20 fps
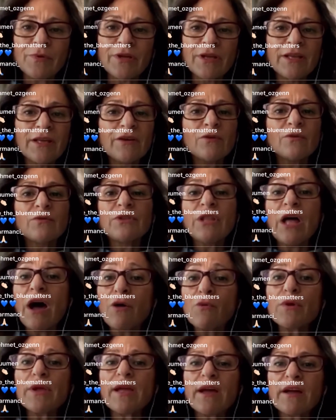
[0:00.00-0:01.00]
Now we
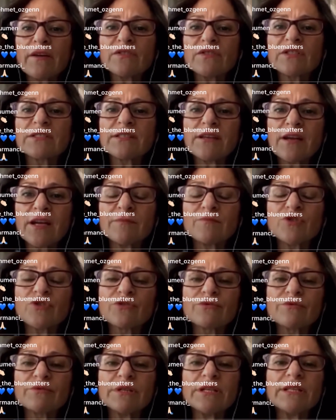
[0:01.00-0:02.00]
have the time to
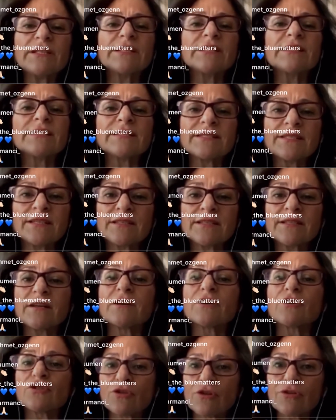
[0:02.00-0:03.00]
really sit
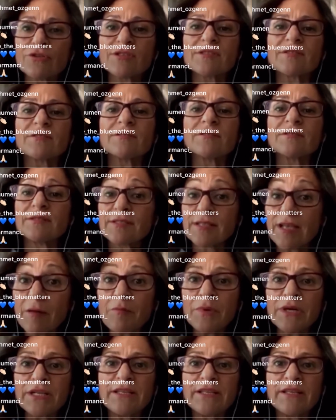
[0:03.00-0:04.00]
across
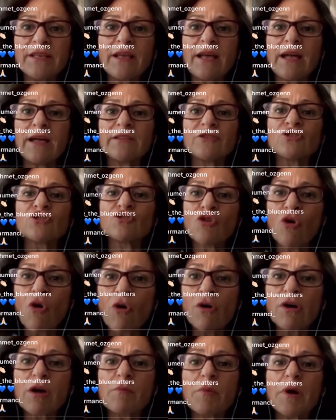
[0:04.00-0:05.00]
somebody and talk
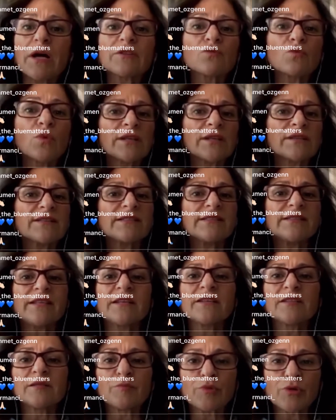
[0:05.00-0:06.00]
about one single
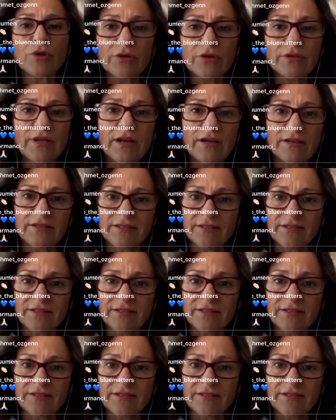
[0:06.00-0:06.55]
product,